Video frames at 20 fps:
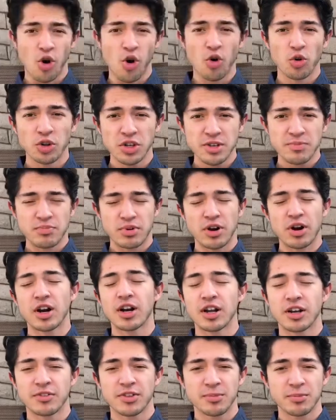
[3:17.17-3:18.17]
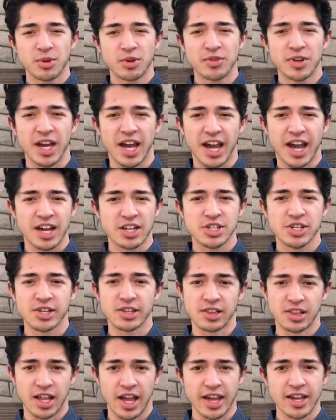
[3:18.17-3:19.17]
Only part of the movie I
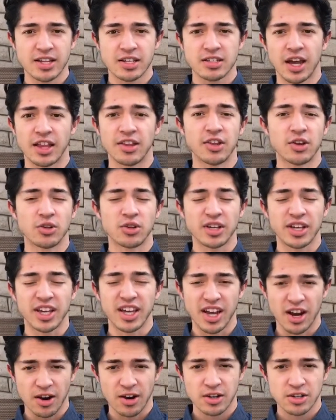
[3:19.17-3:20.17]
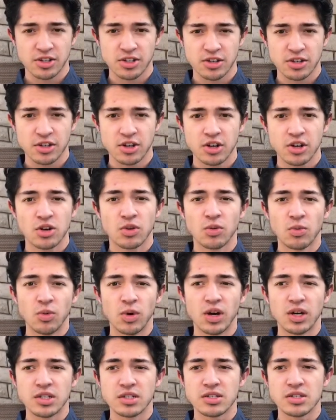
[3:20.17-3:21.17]
actually liked, and the only character,
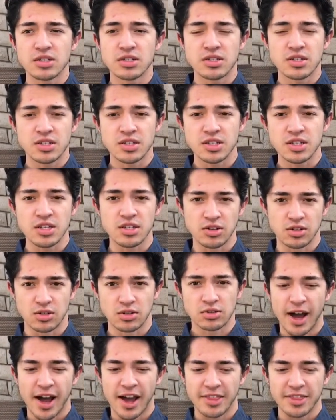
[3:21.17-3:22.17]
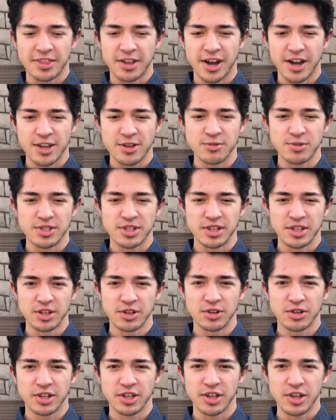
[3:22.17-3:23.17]
was Steel. I thought he was
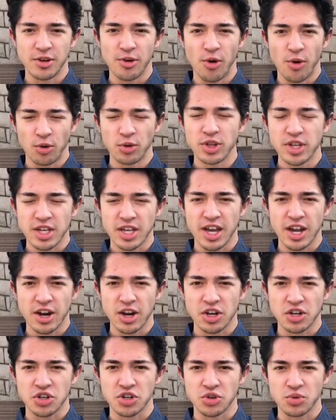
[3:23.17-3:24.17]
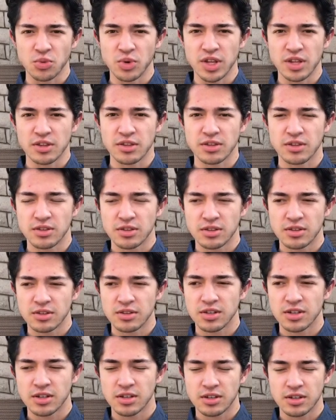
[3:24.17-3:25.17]
literally the only character with
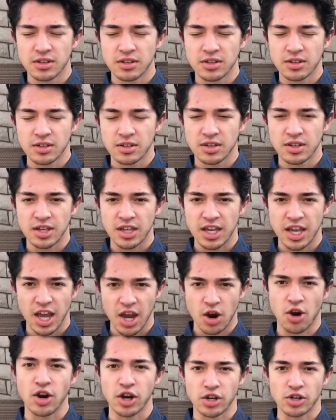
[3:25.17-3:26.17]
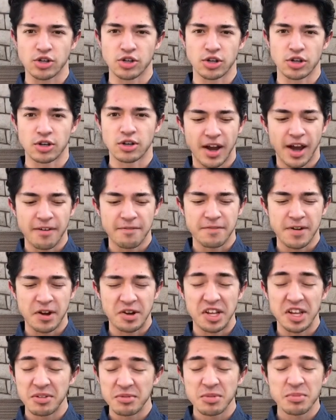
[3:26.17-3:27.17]
character. I
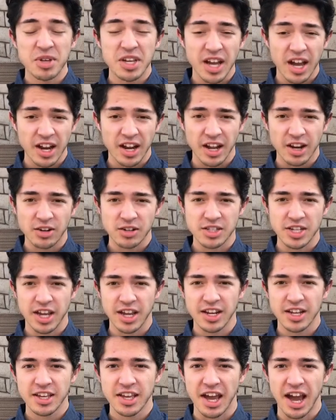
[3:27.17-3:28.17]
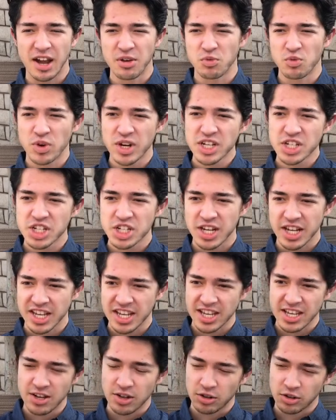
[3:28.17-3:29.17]
found him to be kind of entertaining. I wish
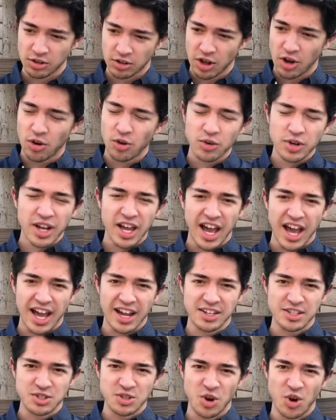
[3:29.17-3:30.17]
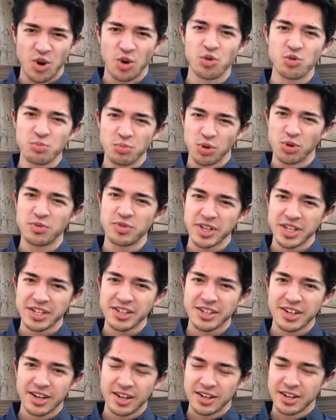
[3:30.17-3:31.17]
he alone had his own
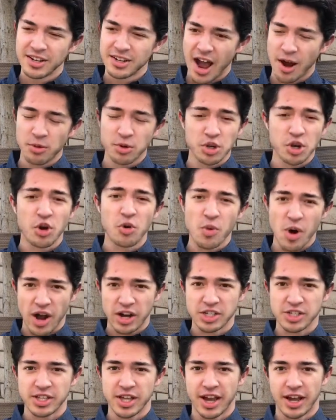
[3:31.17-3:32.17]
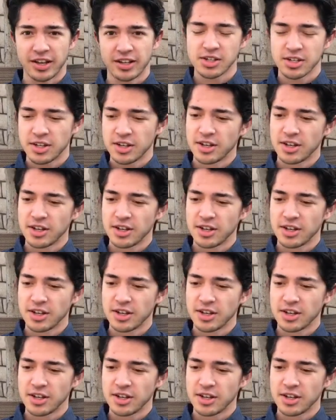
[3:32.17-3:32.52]
movie. I would go watch that.